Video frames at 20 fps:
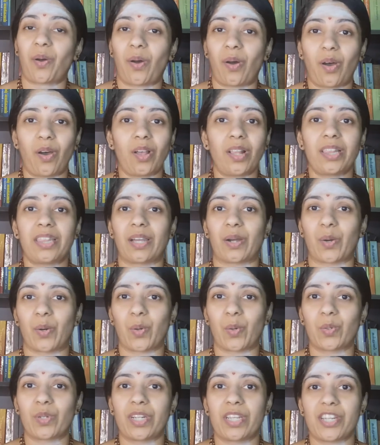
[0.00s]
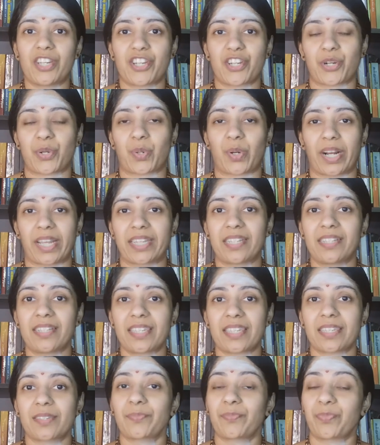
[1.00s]
all the holy
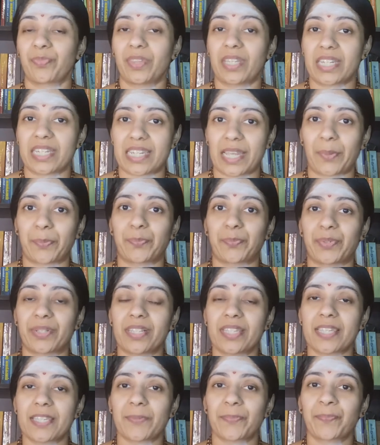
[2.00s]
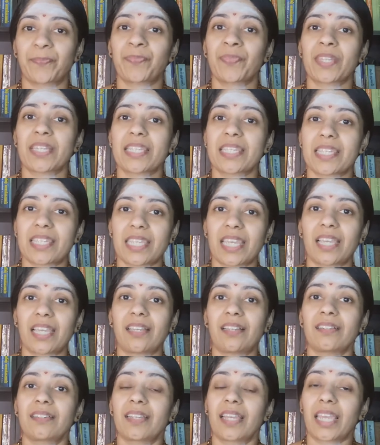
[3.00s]
shrines, the temples,
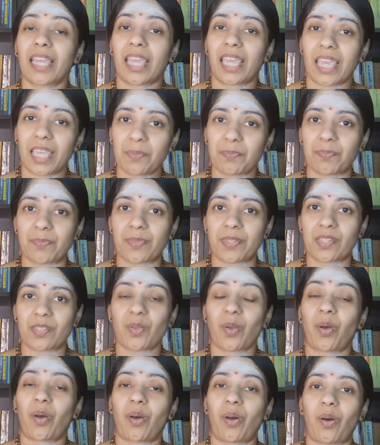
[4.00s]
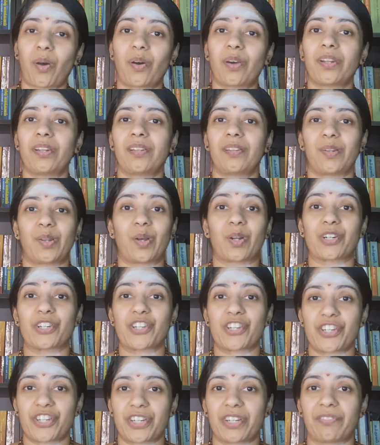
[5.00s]
sing hymns on Lord
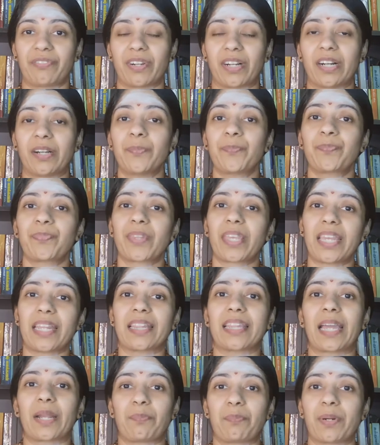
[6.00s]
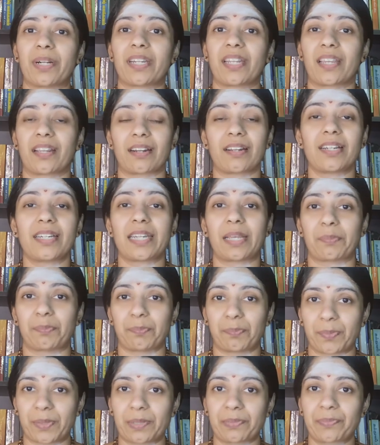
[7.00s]
Shiva in that particular
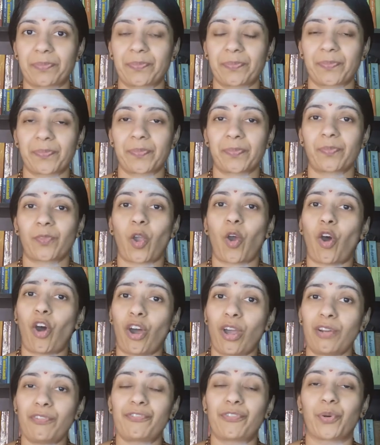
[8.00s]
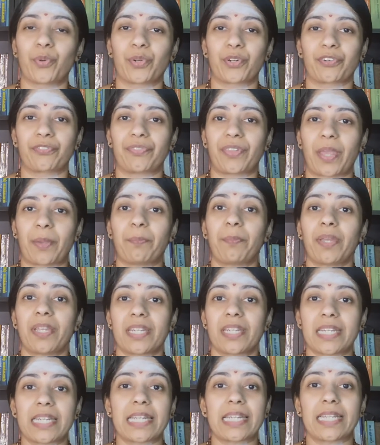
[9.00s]
temple. All four of them
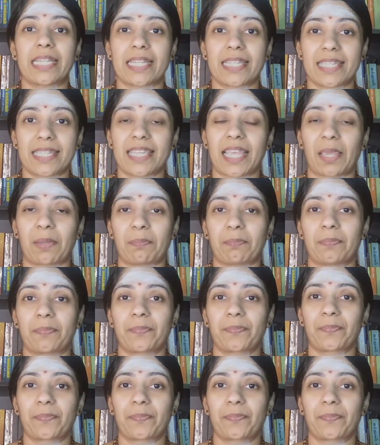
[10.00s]
did the same.